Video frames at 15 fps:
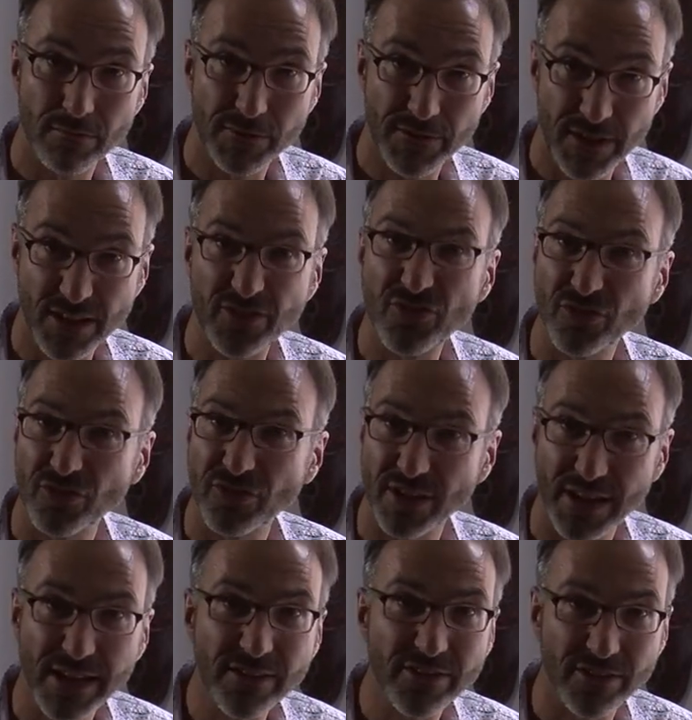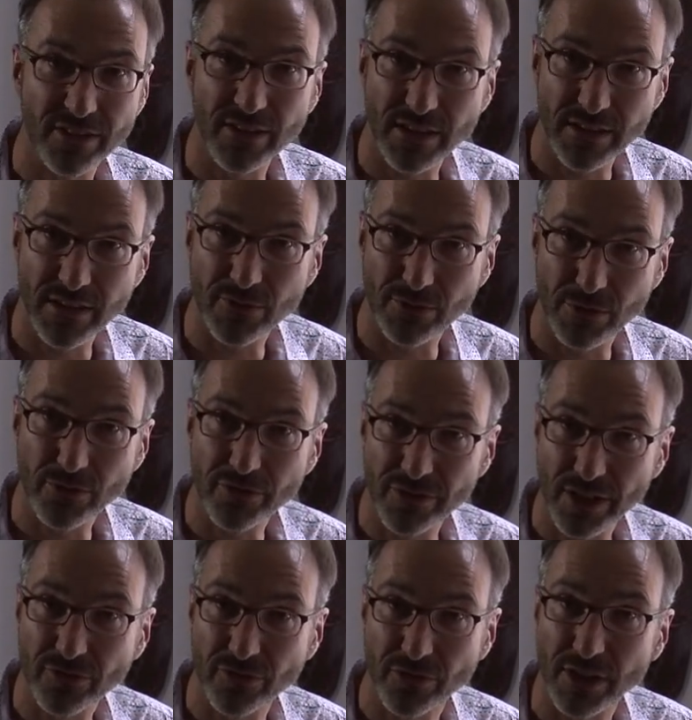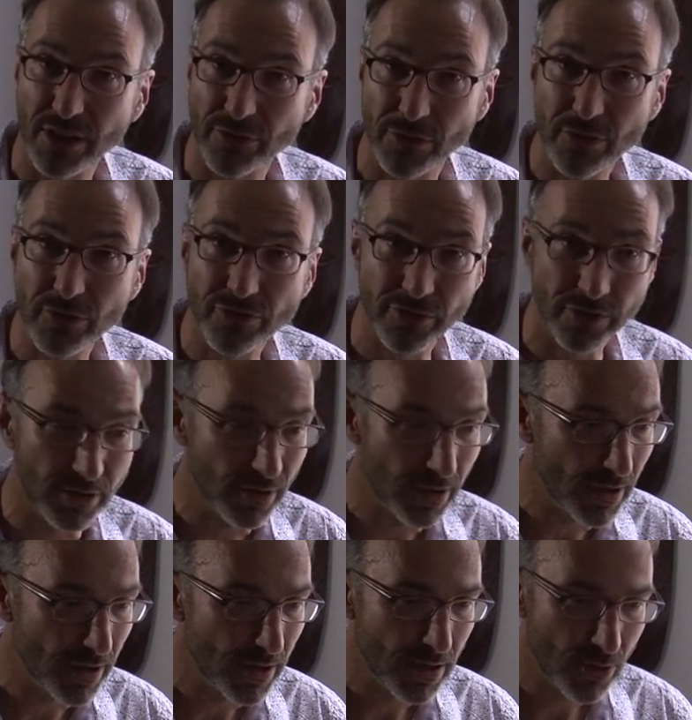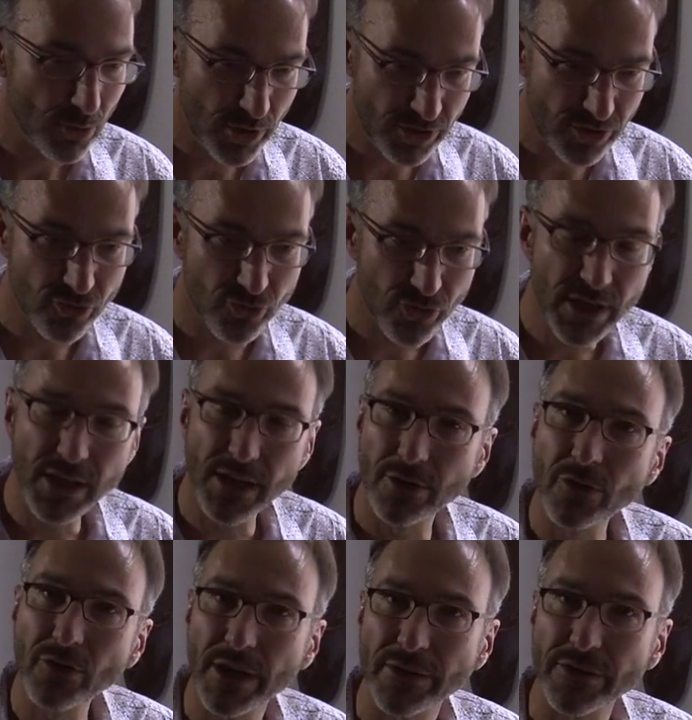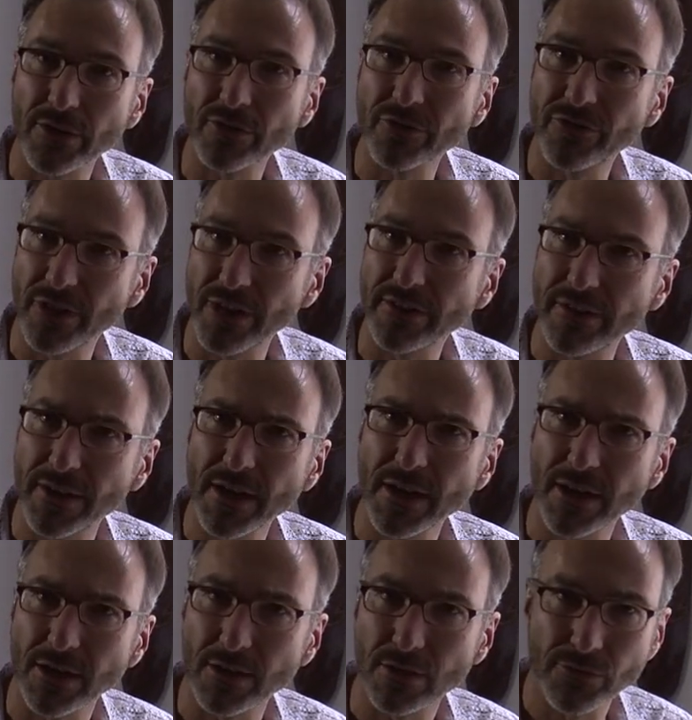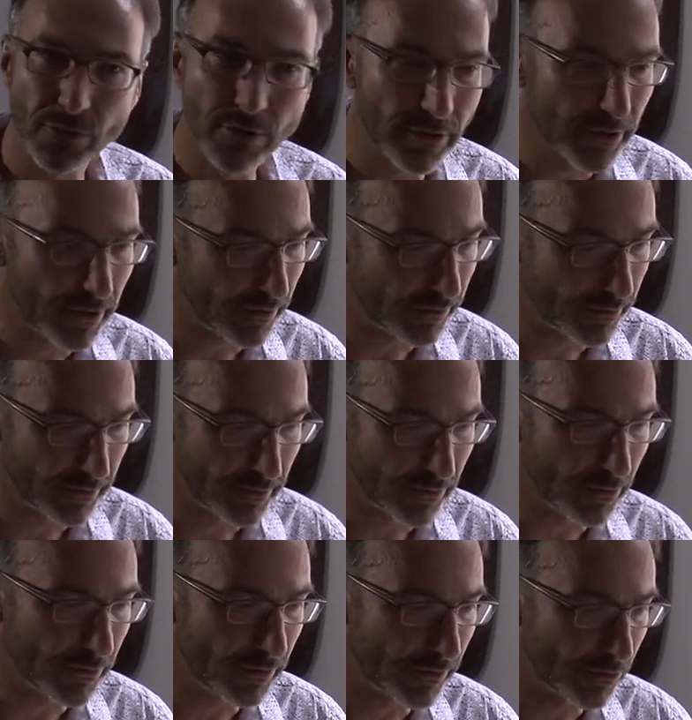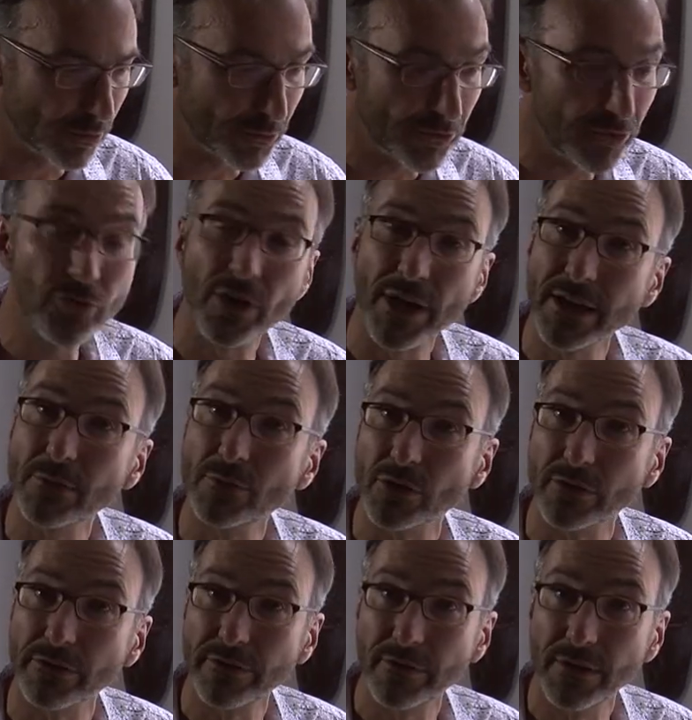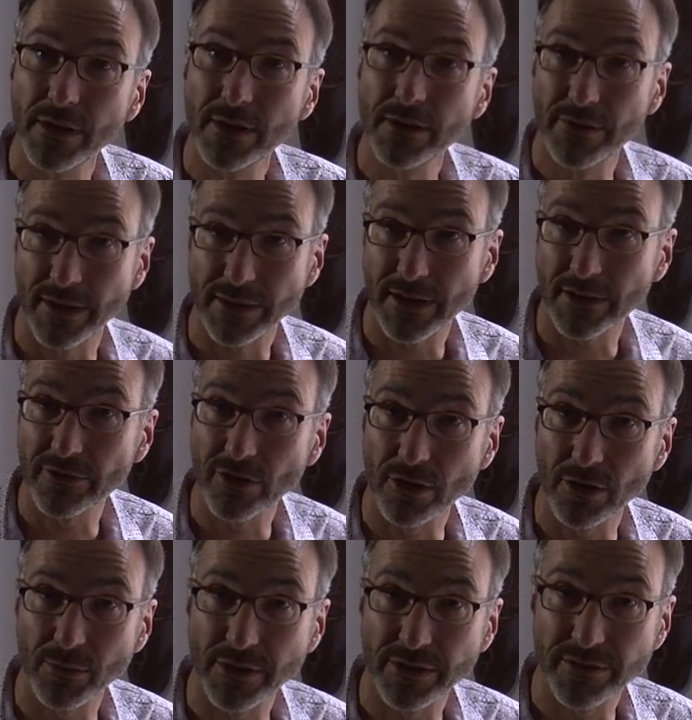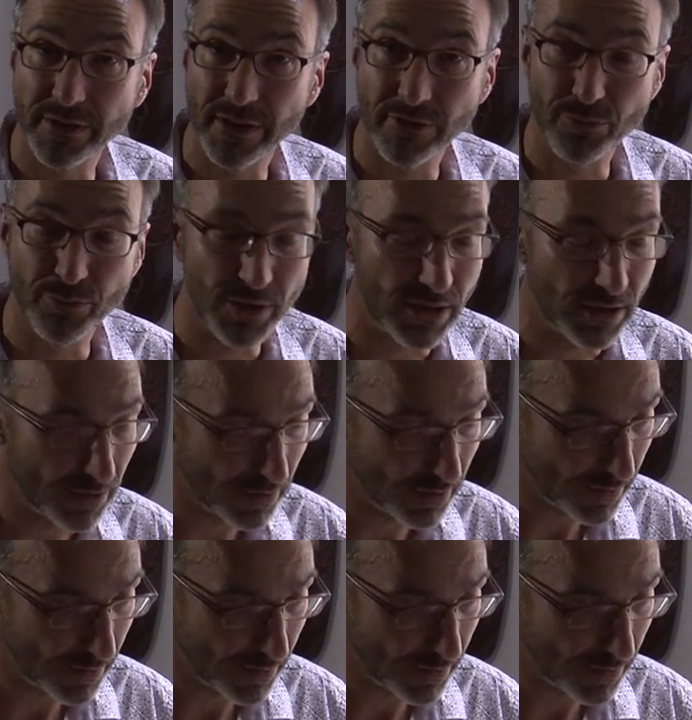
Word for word: sexual selection and evolu sexual evolution, we should really look at those genitalia of all these all these obscure animals that taxonomists have been